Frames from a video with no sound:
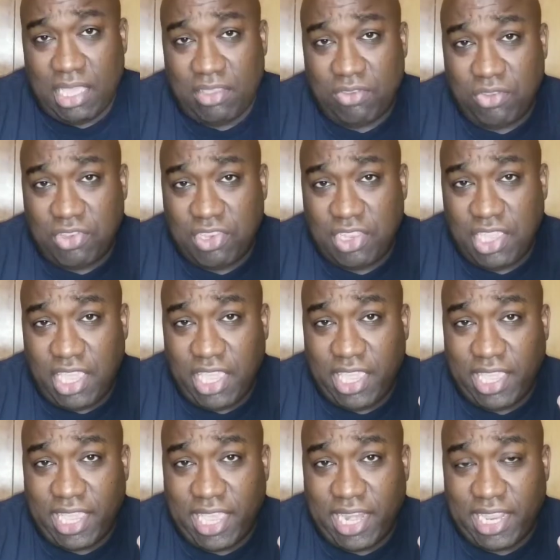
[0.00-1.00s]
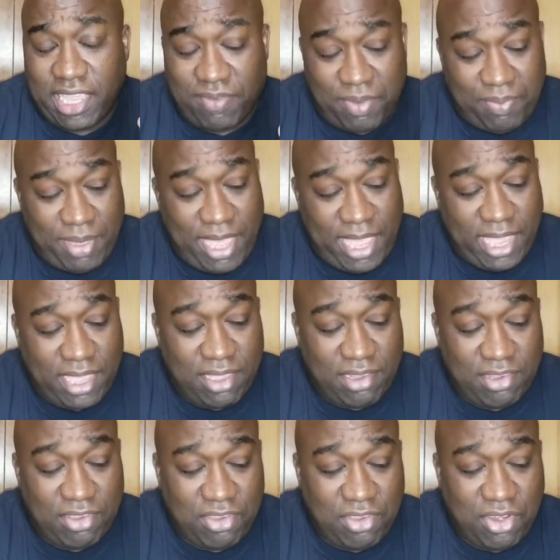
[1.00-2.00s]
As you see here, I got to give it back
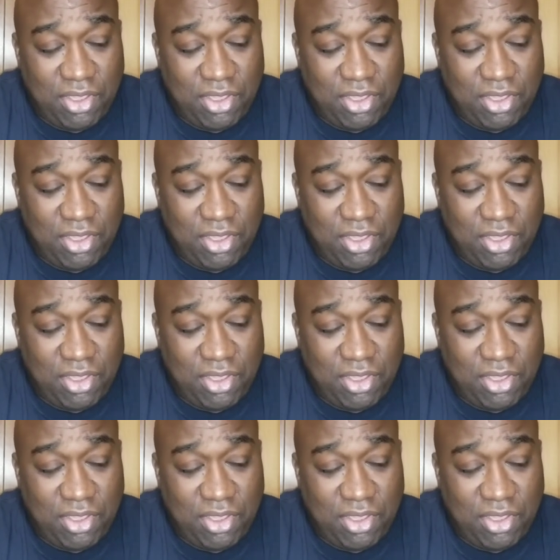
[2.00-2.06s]
because,